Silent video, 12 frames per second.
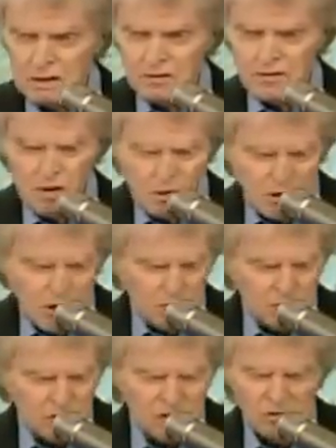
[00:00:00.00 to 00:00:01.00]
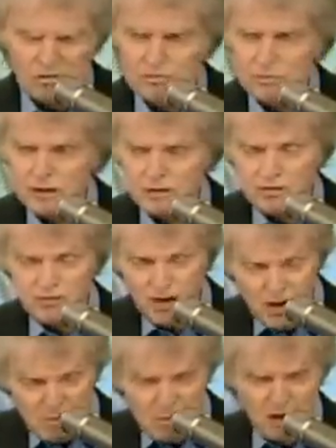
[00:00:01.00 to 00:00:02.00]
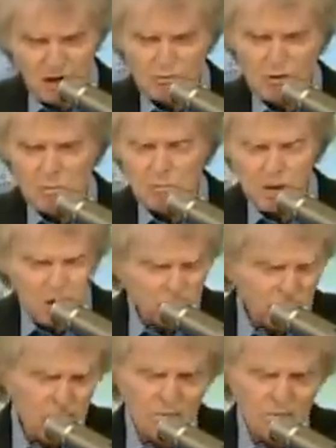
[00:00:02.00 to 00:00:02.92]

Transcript: Newt Gingrich is fundamentally repulsive.